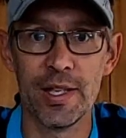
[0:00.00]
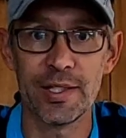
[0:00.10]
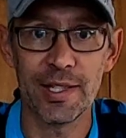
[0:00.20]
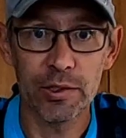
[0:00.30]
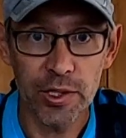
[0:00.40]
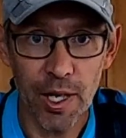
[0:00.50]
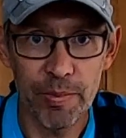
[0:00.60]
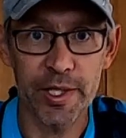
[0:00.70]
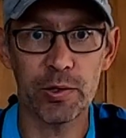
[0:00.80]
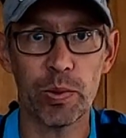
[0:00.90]
Still to
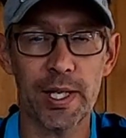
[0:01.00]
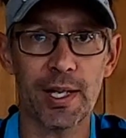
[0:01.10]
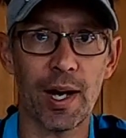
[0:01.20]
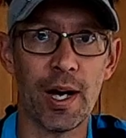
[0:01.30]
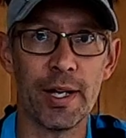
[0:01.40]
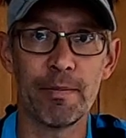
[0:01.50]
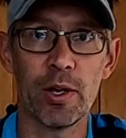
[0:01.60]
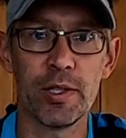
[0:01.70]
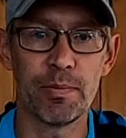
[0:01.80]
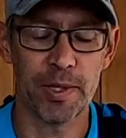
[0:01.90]
come this week, I'm
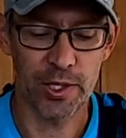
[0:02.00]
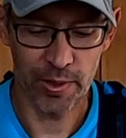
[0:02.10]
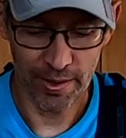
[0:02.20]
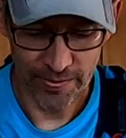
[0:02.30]
going to be doing a